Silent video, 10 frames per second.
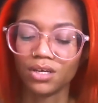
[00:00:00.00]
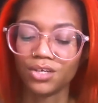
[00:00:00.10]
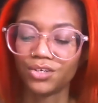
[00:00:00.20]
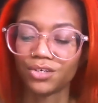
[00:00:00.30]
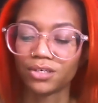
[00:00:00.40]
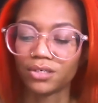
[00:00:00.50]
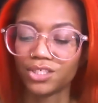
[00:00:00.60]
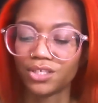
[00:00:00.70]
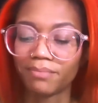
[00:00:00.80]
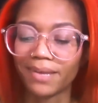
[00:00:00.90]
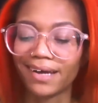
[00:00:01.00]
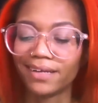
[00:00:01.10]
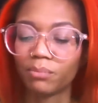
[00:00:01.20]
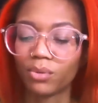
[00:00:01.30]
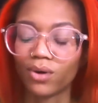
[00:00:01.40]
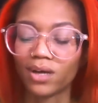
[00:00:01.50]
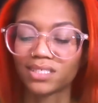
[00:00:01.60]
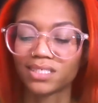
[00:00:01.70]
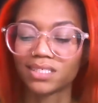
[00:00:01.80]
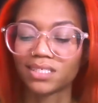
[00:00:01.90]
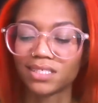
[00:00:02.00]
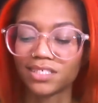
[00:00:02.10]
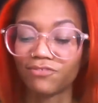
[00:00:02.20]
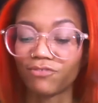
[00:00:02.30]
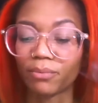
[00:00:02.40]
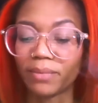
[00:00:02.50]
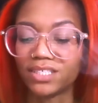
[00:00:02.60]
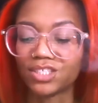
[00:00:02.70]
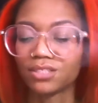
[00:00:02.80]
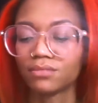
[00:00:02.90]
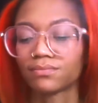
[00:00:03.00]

your your mind processes information